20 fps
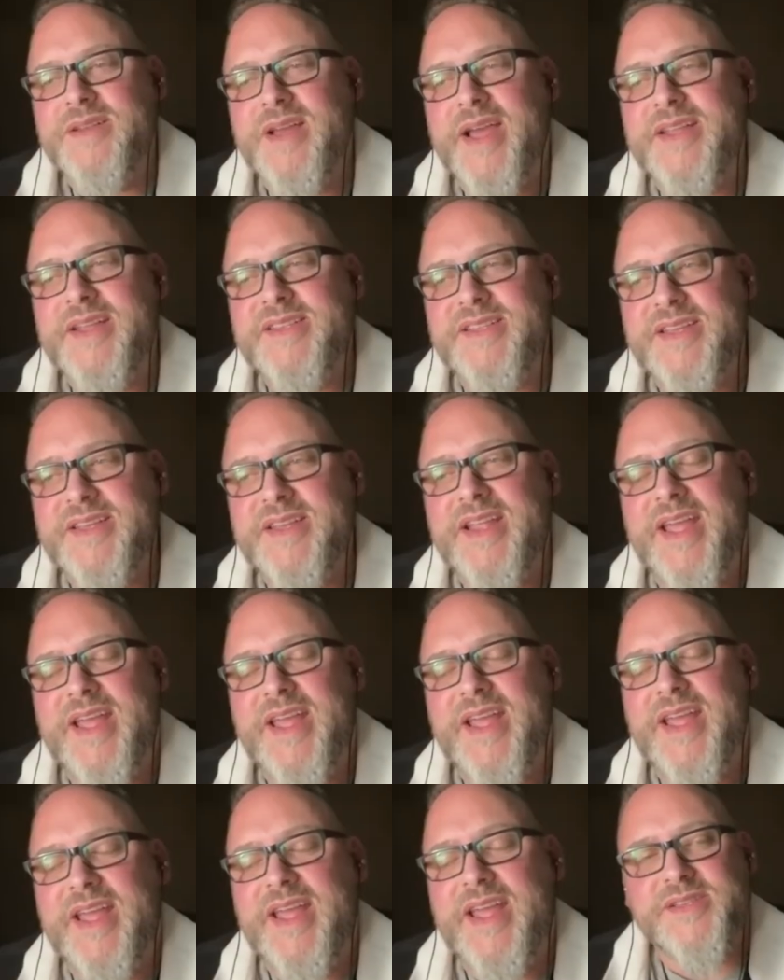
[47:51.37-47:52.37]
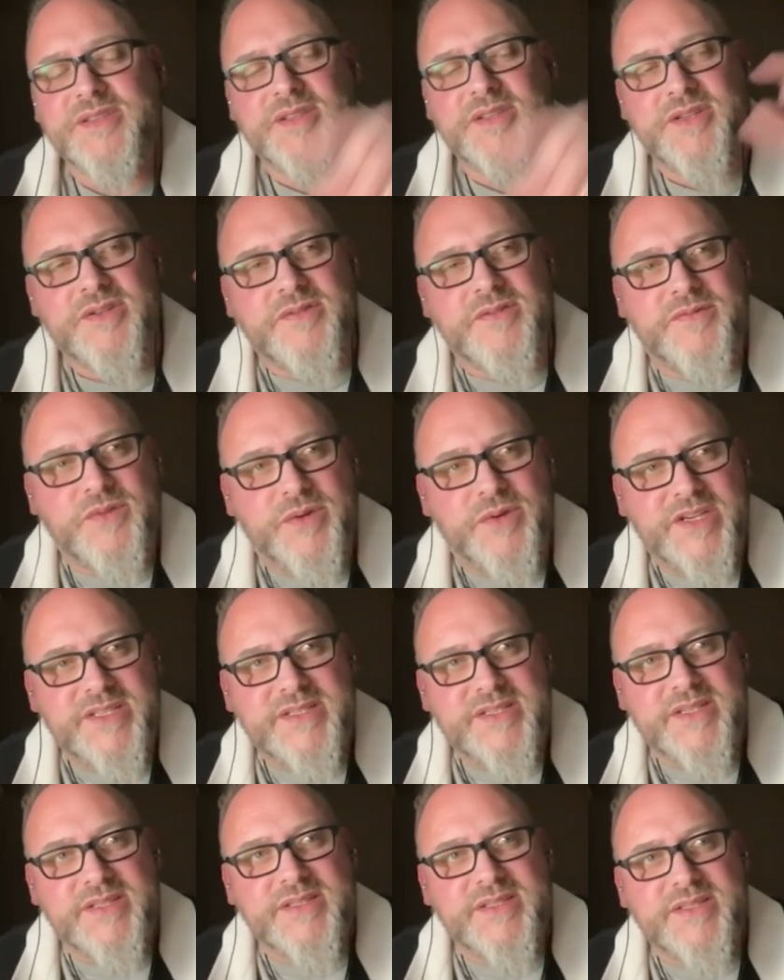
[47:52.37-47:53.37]
I did have this little
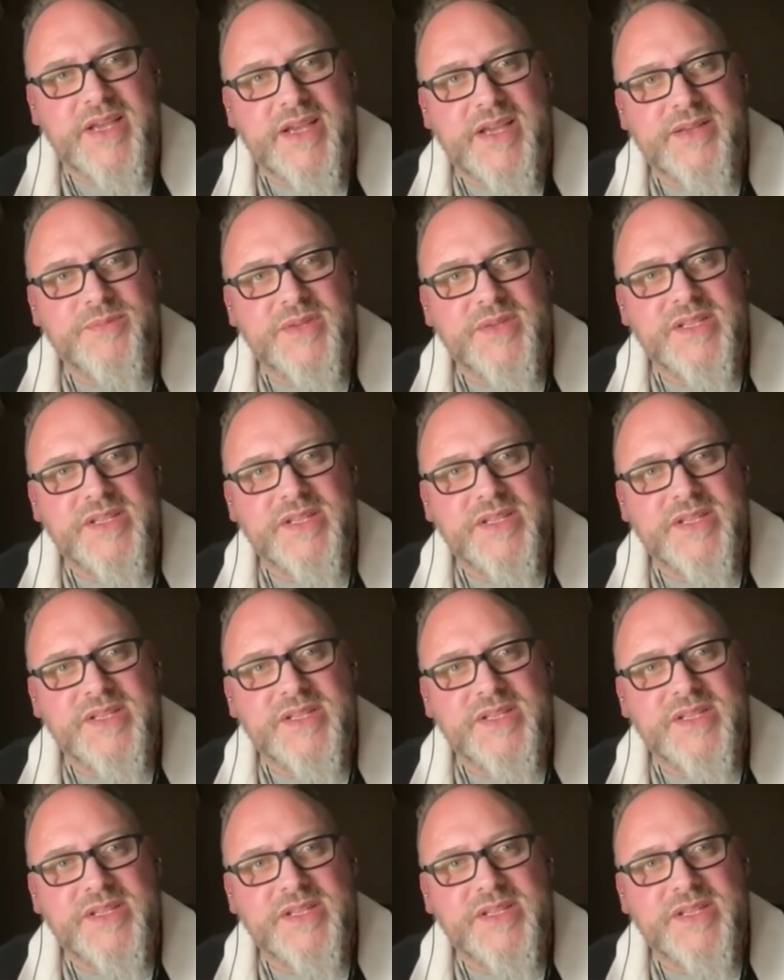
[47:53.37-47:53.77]
voice inside